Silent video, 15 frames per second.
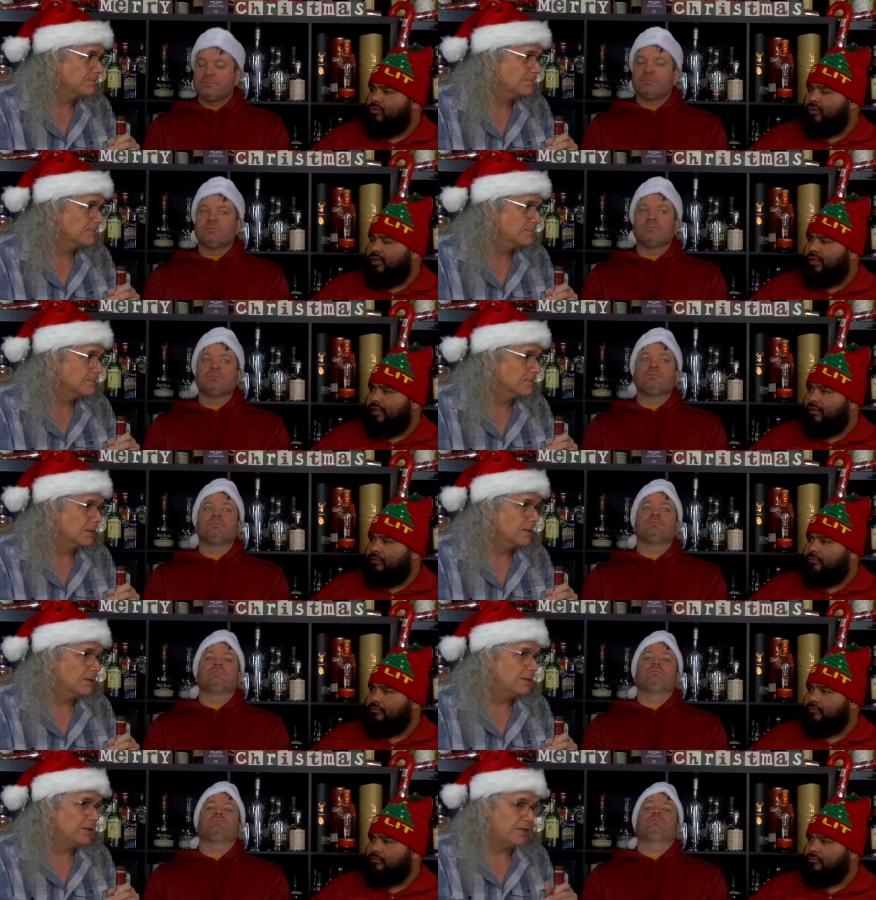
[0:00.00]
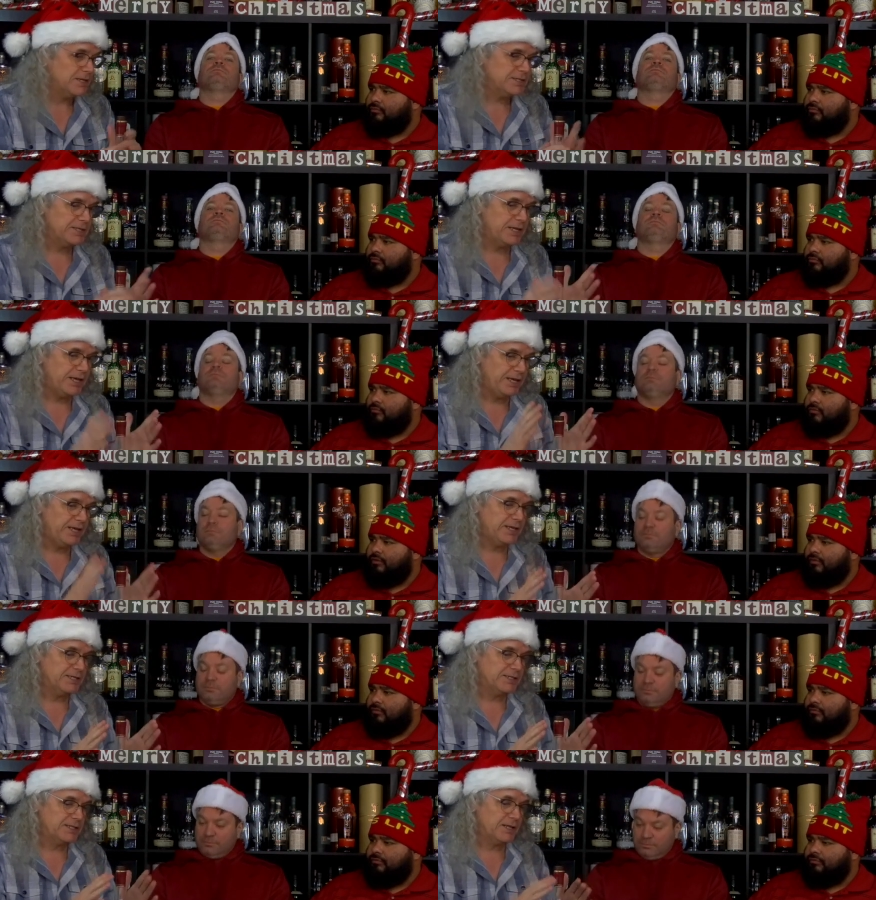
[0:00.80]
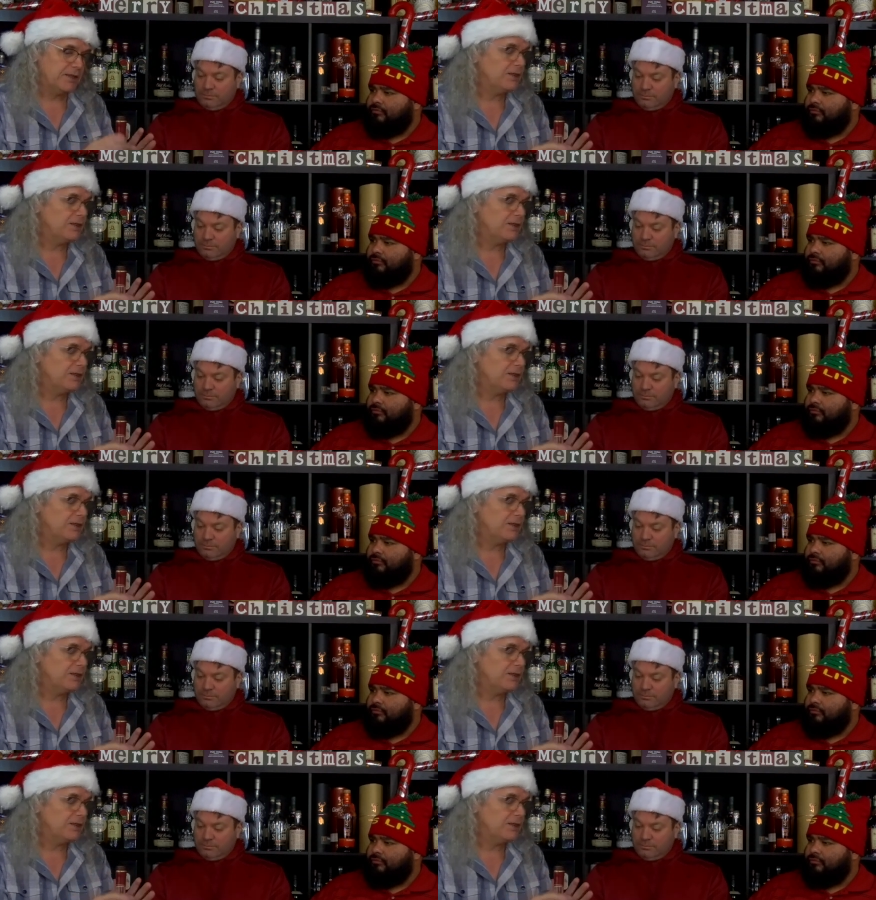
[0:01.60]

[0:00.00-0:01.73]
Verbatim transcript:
Speaker 1: Really. This is